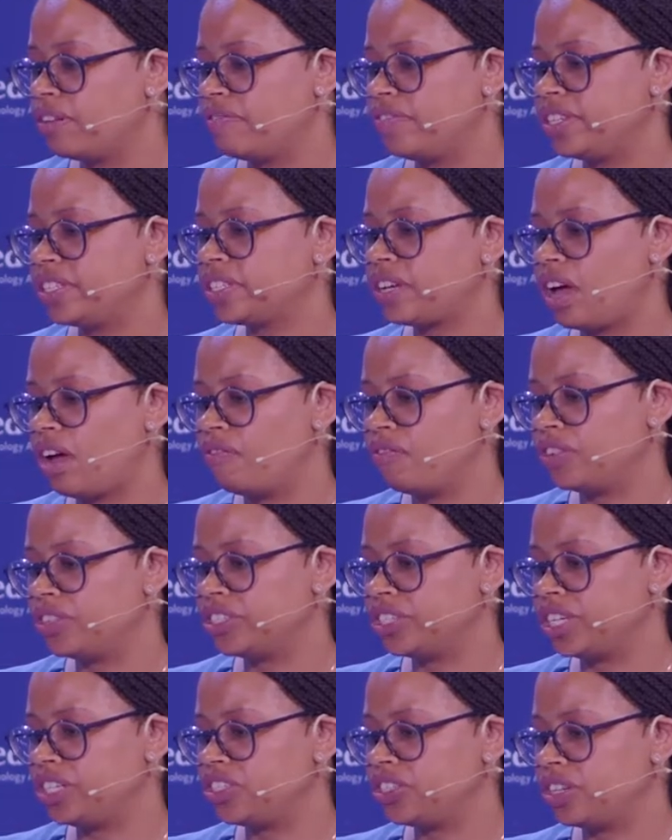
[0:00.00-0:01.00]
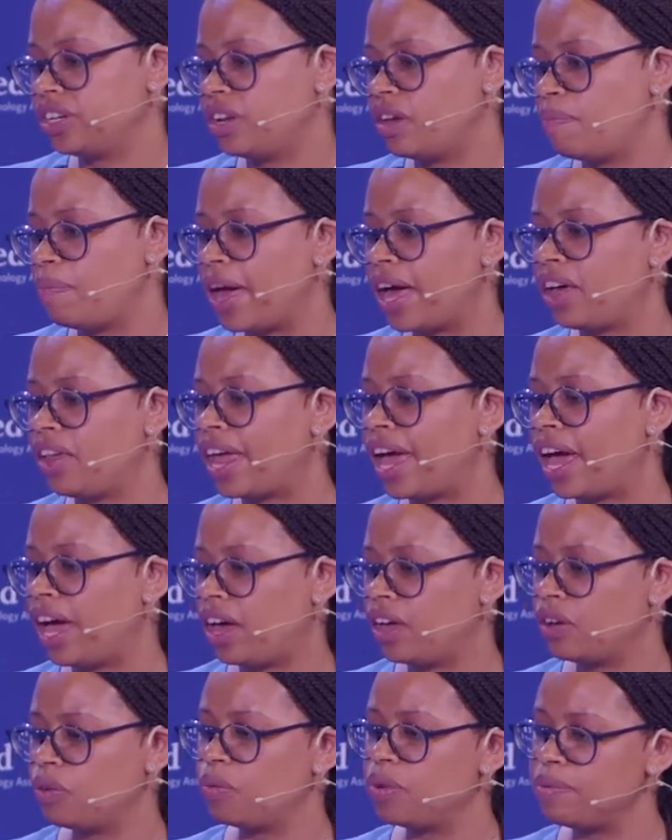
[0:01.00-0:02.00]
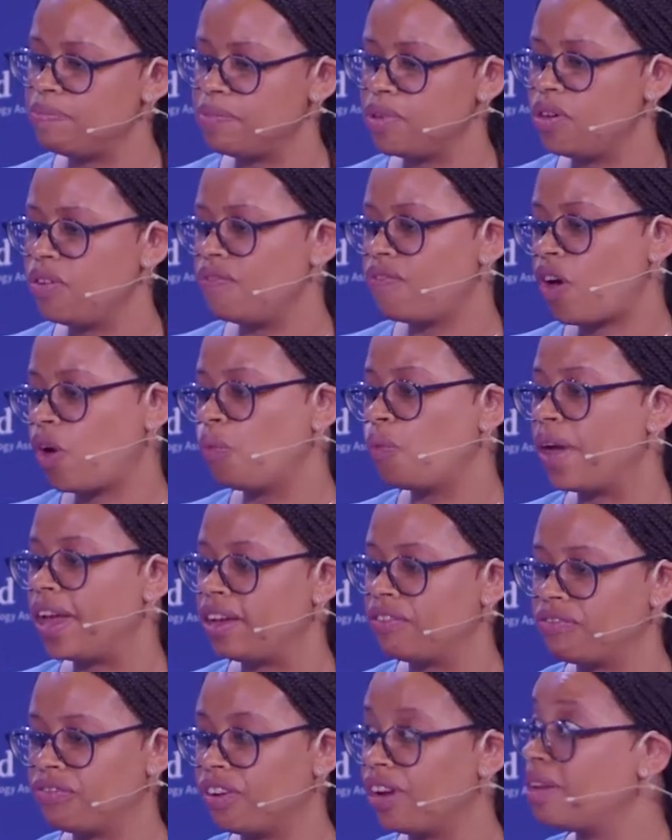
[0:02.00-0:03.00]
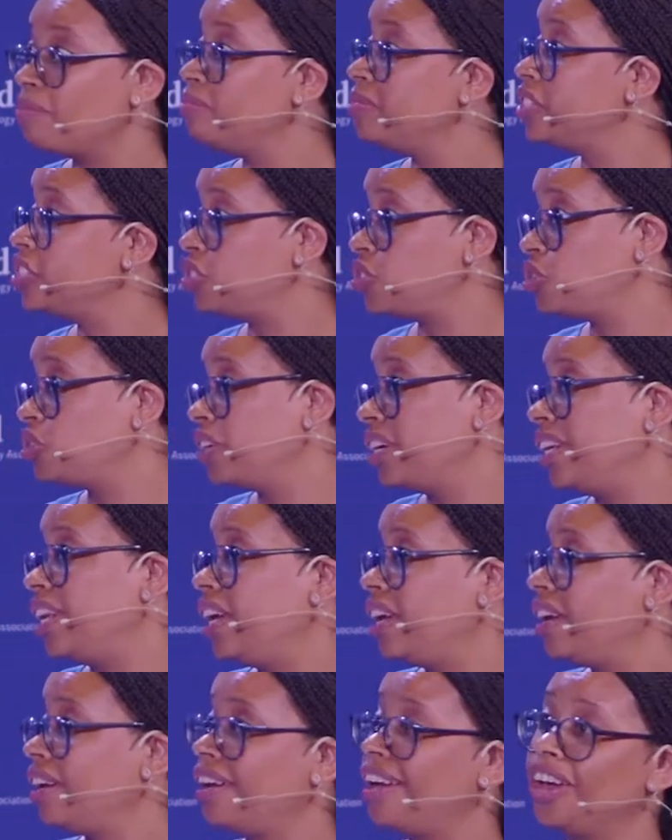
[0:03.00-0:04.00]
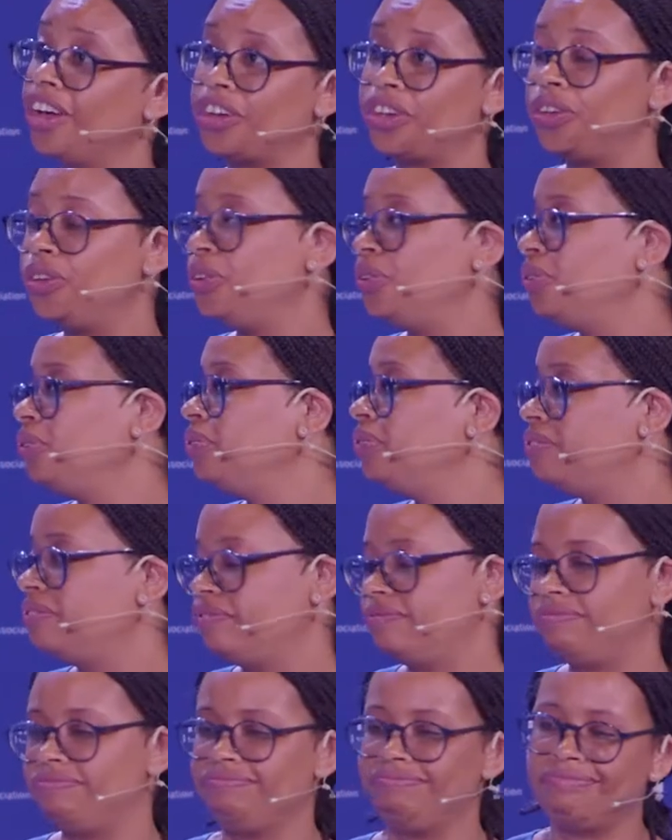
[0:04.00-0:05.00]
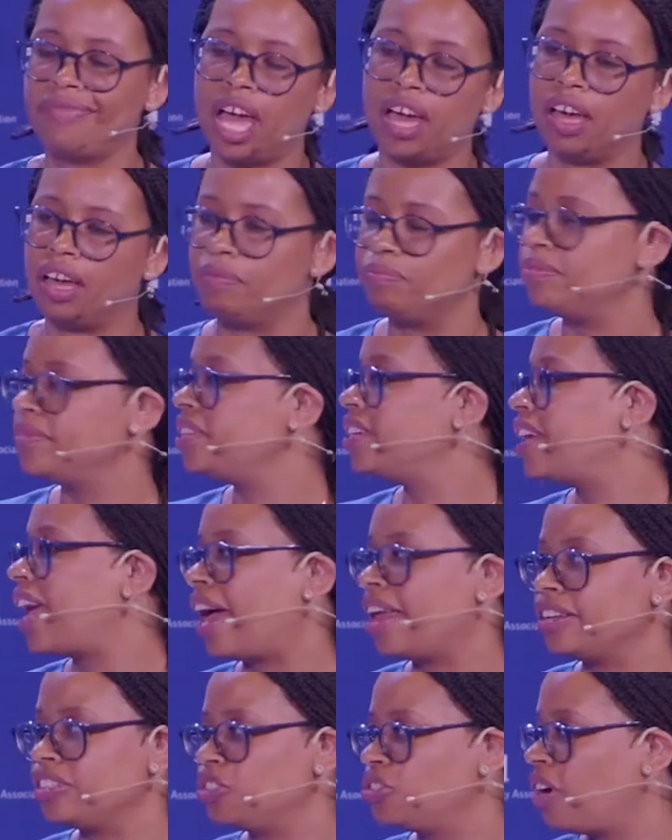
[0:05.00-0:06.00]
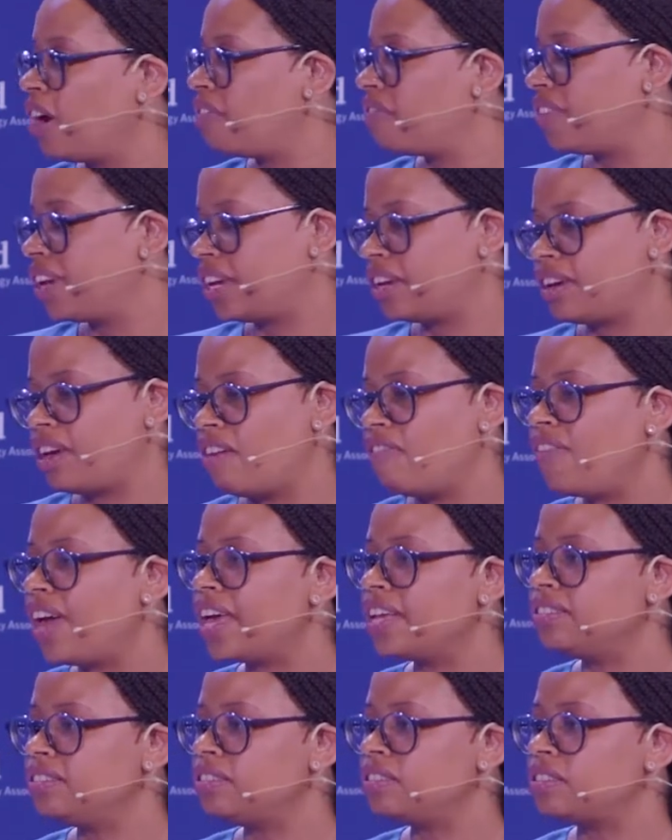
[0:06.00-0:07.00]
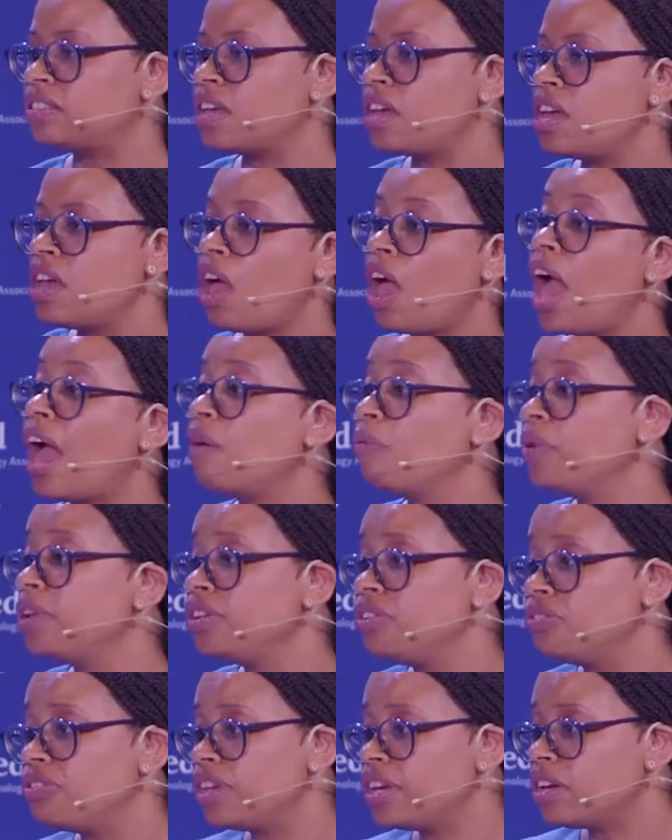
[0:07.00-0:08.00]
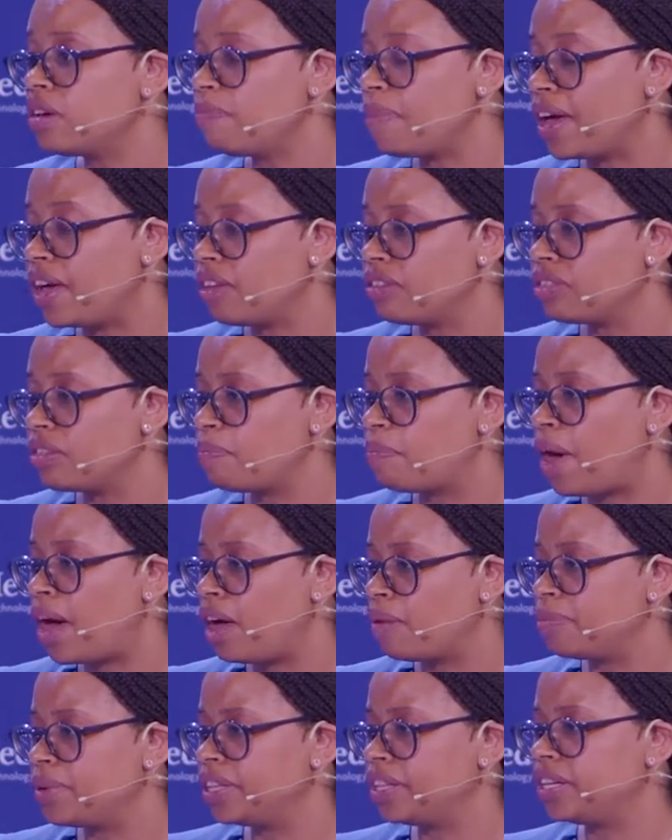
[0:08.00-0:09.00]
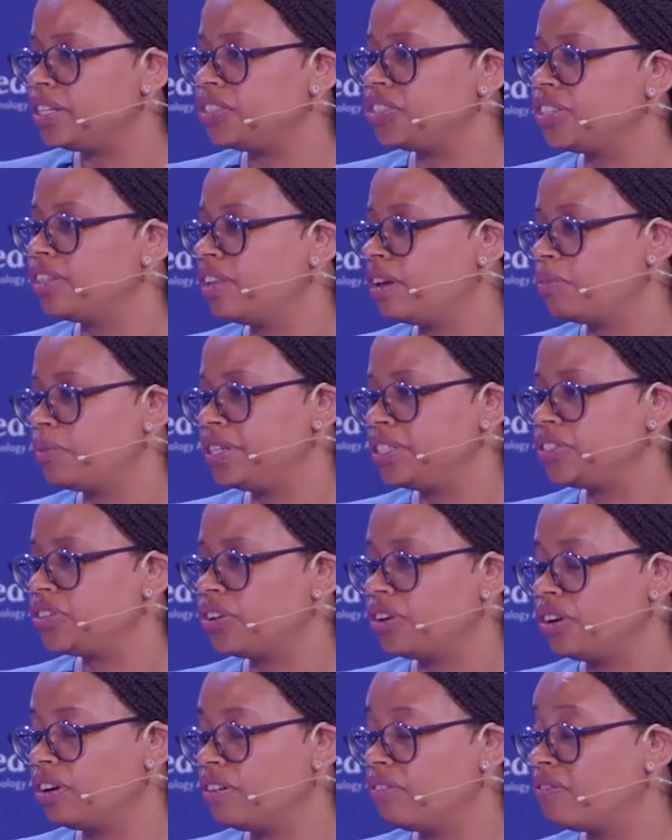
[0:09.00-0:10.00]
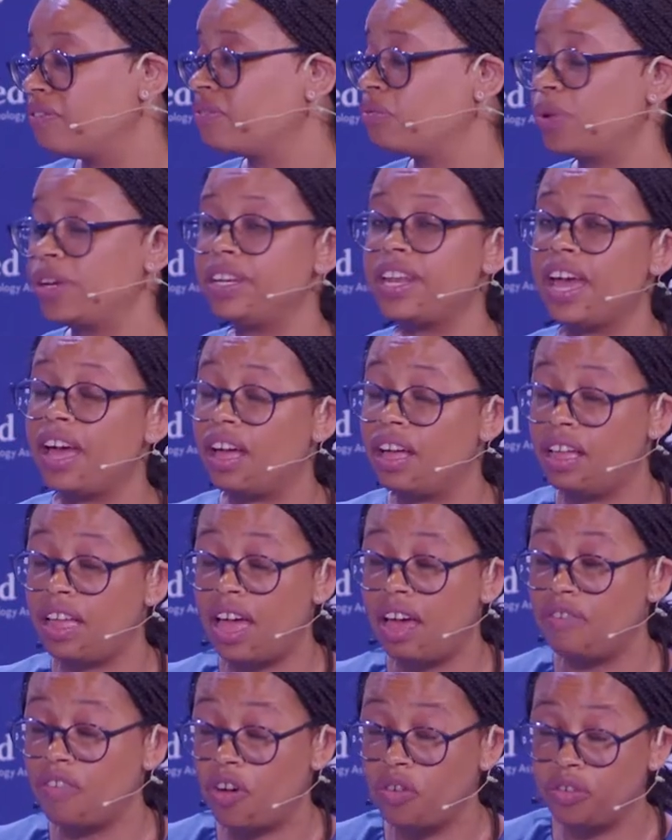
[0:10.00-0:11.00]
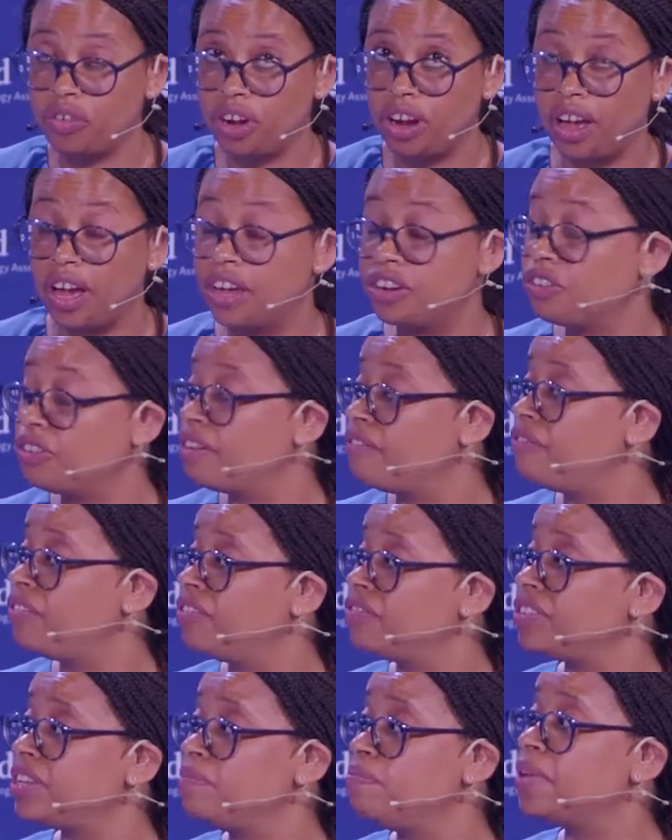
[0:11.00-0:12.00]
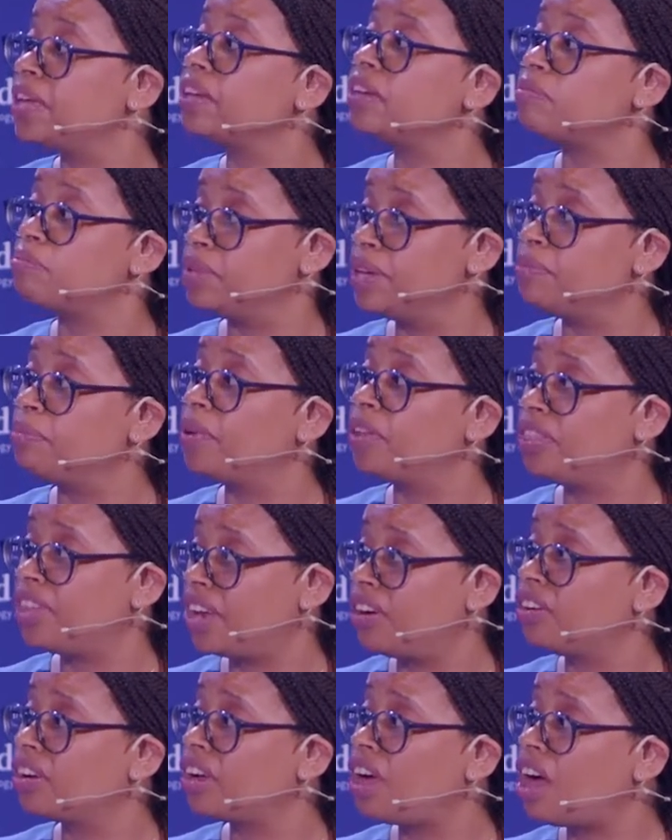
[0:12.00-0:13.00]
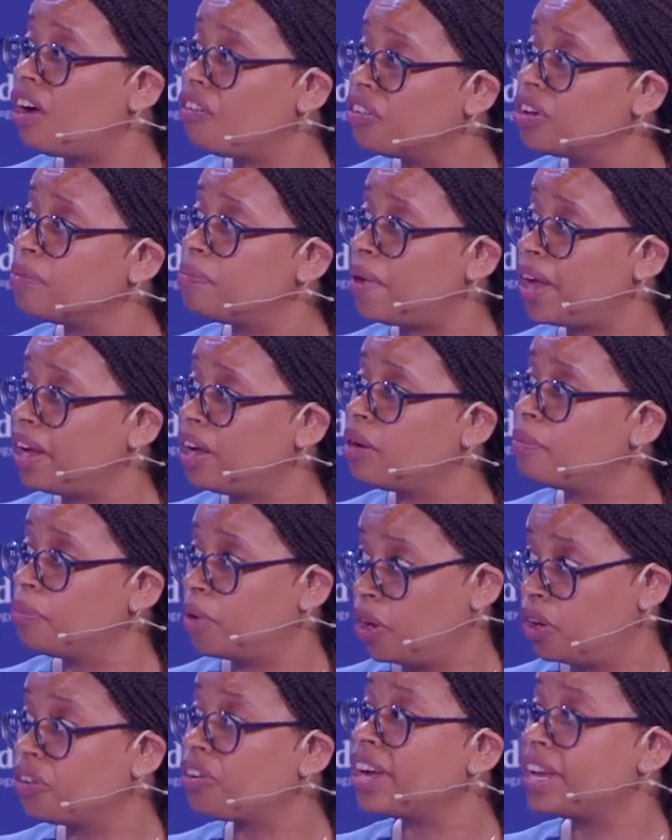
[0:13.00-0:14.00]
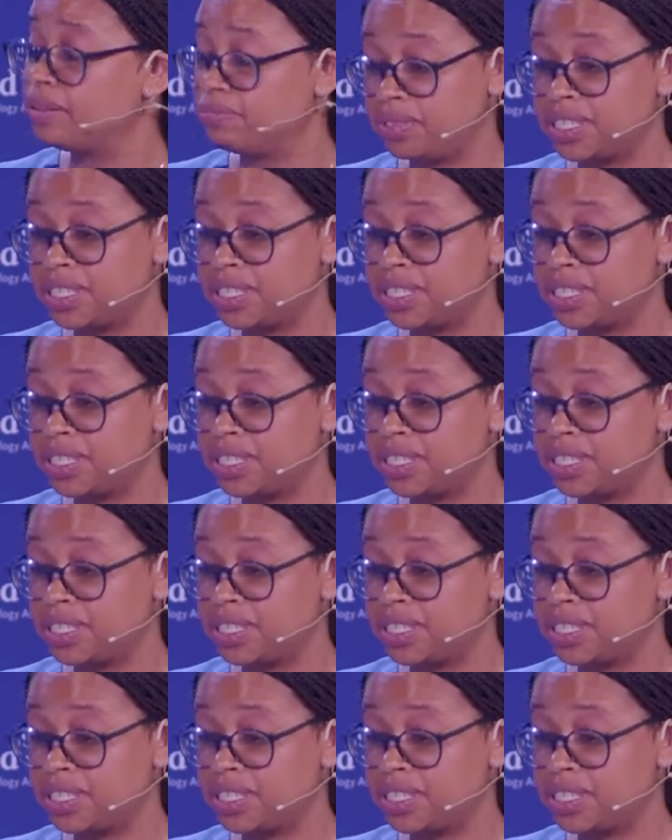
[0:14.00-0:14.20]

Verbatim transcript: this conversation about how do we move away from just treating acute um, catastrophic events. And when you think about the population that we serve, we now have over 150 million people that are covered by it's our catastrophic programs.